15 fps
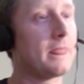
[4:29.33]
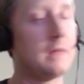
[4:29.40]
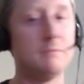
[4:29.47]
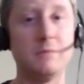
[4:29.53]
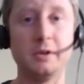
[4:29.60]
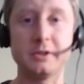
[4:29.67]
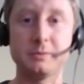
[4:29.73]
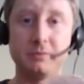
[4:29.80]

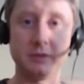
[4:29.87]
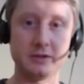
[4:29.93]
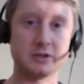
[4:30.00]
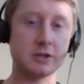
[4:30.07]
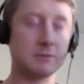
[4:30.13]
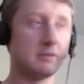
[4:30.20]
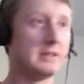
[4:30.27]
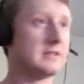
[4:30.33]
multiple
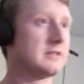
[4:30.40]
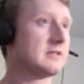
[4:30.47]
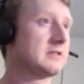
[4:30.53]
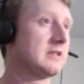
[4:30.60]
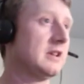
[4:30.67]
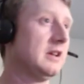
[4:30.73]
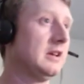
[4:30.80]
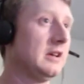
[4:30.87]
instruments,
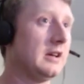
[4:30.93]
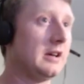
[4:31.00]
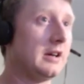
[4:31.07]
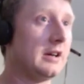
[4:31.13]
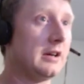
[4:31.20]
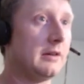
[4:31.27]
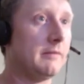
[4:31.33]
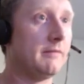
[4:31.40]

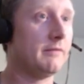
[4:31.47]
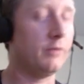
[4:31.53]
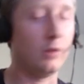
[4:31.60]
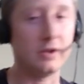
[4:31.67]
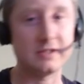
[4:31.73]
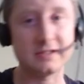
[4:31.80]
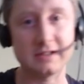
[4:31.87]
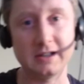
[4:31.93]

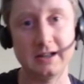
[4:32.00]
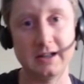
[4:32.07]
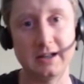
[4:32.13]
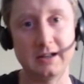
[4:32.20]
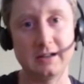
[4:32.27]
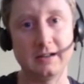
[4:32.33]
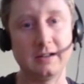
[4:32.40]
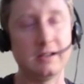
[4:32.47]
voice
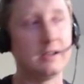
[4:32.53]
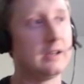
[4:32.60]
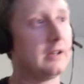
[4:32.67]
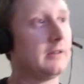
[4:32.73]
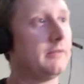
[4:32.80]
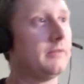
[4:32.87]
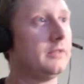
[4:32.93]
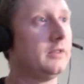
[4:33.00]
leading,
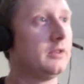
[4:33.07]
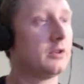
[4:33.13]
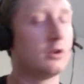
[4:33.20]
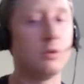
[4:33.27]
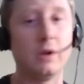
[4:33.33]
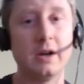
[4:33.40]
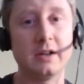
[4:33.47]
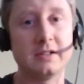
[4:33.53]

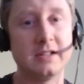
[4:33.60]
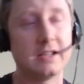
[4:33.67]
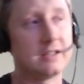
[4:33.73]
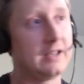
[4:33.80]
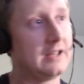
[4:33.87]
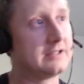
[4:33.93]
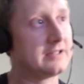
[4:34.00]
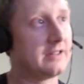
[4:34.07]
choir
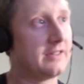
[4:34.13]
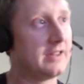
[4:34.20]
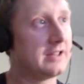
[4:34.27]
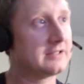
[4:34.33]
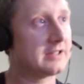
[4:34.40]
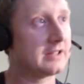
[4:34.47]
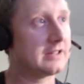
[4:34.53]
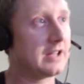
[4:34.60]
techniques and
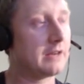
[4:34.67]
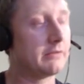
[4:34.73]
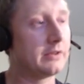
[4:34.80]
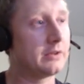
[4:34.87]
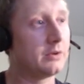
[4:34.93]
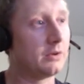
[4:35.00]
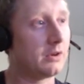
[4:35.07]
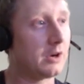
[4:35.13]
things like that, really
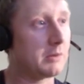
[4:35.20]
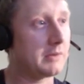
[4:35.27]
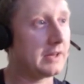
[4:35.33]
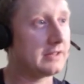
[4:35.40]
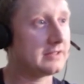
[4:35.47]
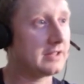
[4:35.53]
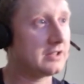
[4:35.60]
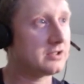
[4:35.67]
cool
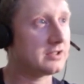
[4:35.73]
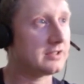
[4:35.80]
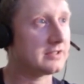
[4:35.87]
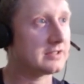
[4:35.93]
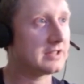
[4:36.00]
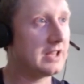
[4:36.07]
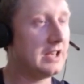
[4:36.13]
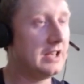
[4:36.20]

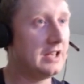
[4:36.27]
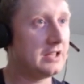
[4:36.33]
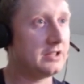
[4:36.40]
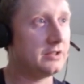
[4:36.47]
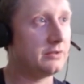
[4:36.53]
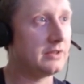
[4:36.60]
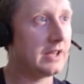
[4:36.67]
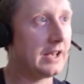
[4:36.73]
harmonizations,
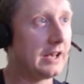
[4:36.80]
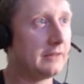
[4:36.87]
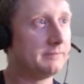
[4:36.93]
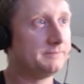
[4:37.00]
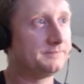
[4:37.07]
you get